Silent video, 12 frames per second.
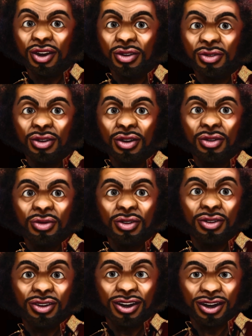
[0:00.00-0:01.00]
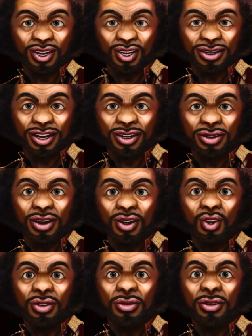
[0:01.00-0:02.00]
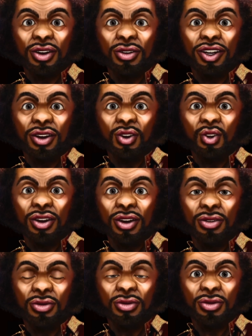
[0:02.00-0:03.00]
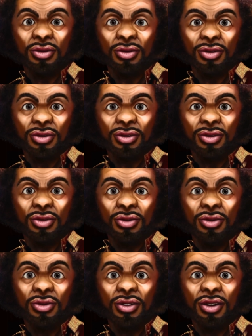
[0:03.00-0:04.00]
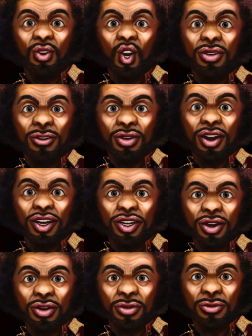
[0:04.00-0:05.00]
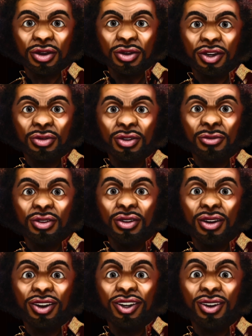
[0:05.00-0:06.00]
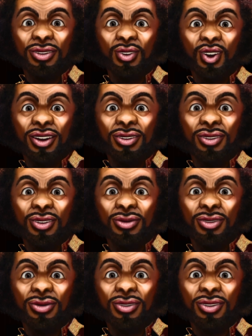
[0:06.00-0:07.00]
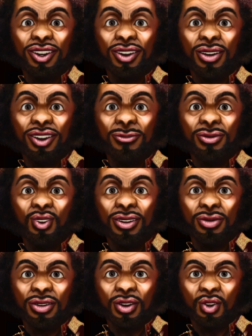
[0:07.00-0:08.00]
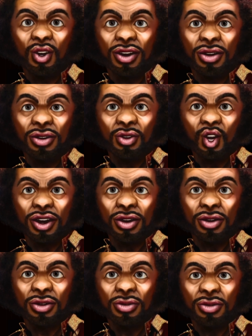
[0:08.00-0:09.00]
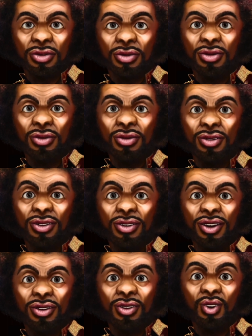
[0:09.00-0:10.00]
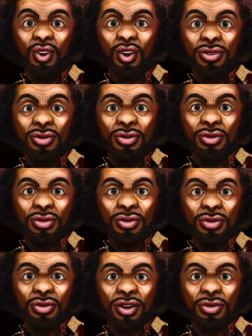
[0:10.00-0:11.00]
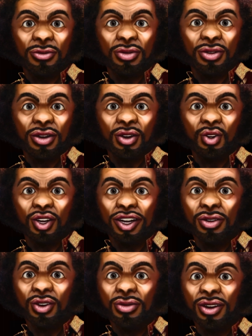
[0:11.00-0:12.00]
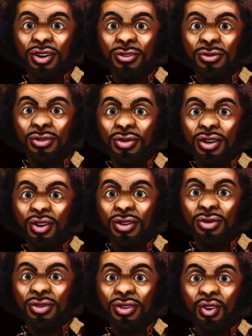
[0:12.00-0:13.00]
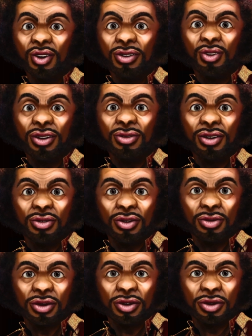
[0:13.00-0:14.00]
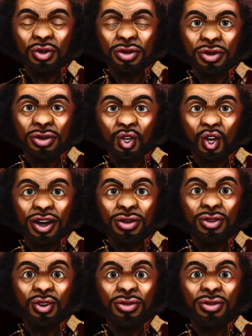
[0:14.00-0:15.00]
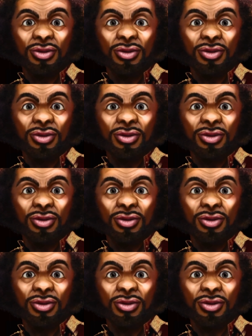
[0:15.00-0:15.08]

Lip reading: are all key components of a good sex story. The 5 basic elements of a good sex story are crucial for keeping the story flowing. In addition, they allow the sexually arousing action to develop in a way that makes sense.